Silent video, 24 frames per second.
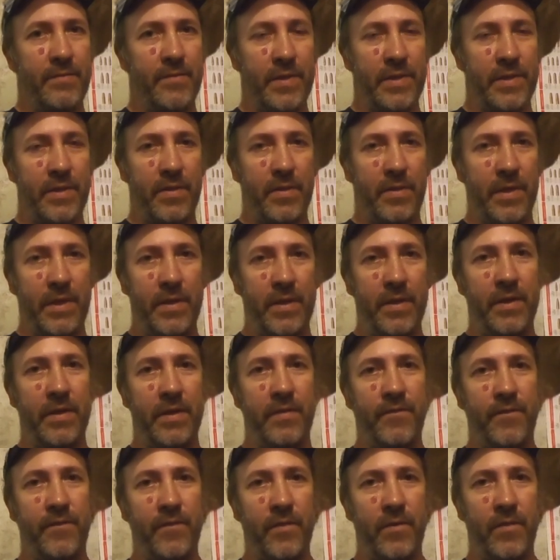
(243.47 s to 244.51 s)
and was only
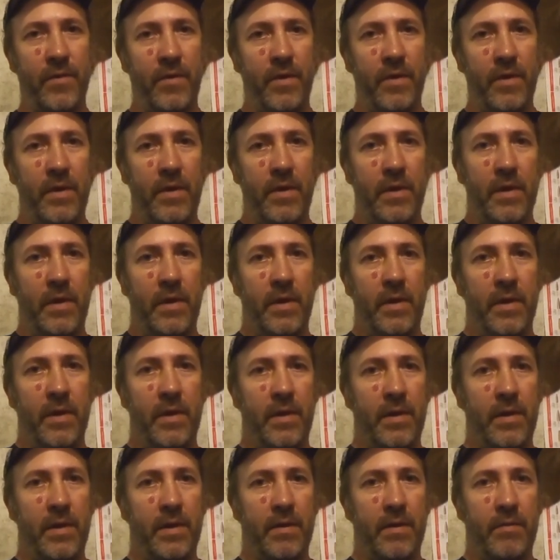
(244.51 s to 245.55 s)
good for
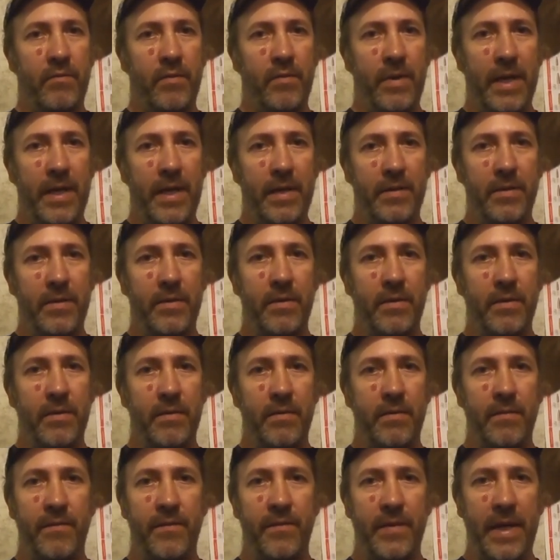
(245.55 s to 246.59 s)
regular
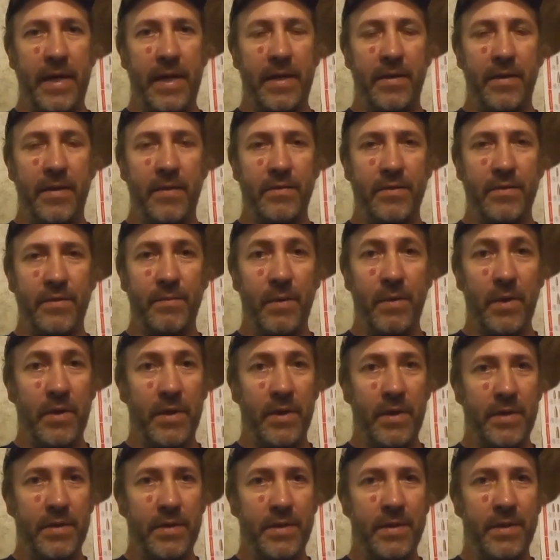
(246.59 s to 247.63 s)
flat nose
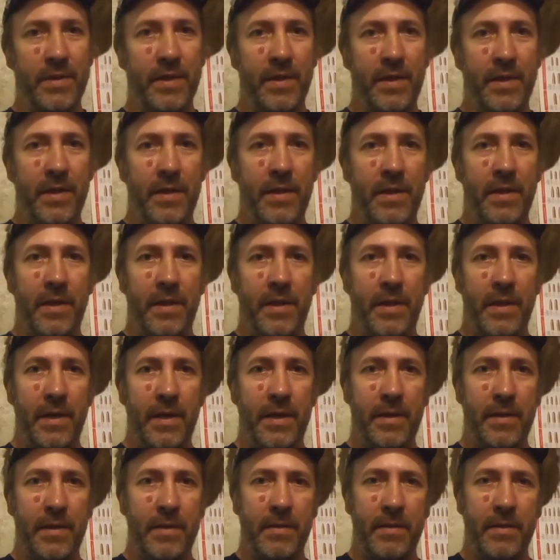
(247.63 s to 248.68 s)
bullets.
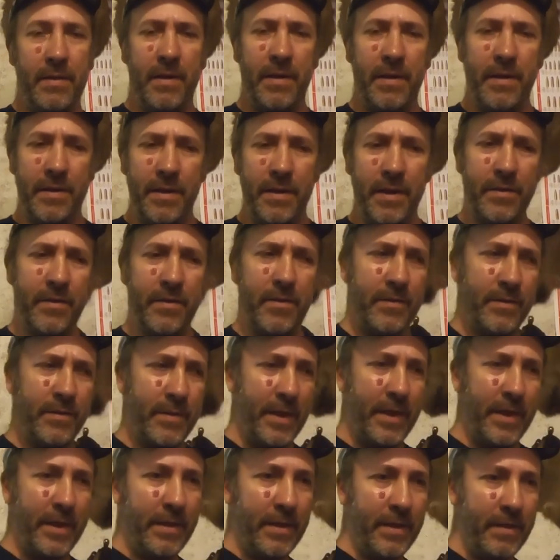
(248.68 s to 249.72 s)
And another
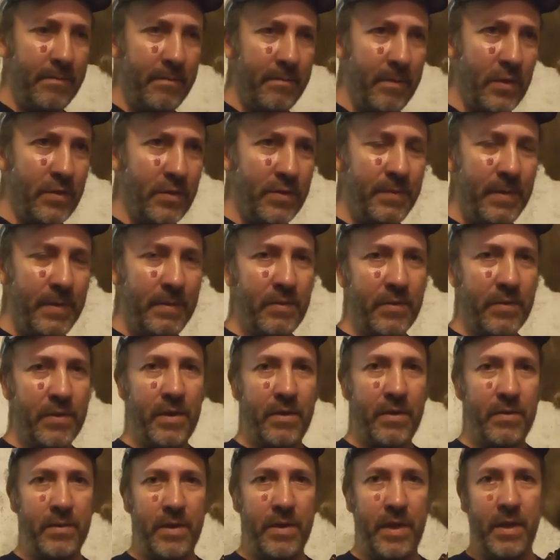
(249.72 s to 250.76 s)
thing that most people
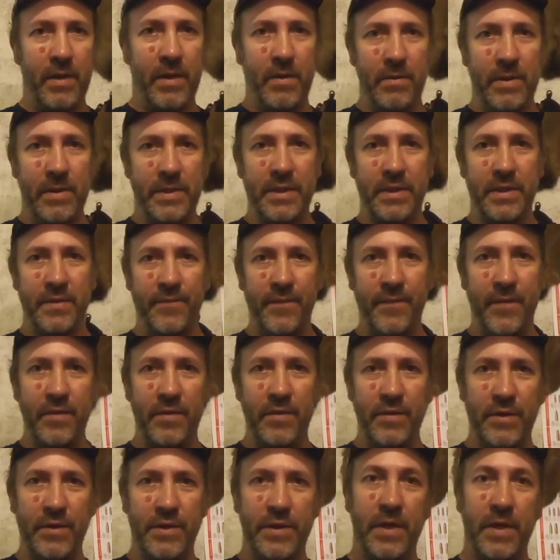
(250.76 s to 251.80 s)
don't know is the
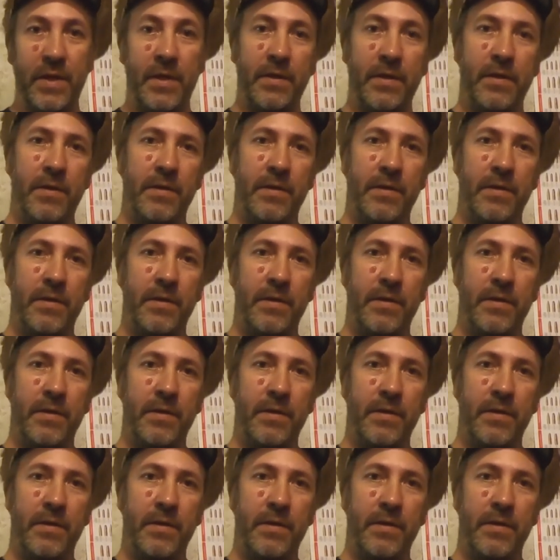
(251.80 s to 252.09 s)
first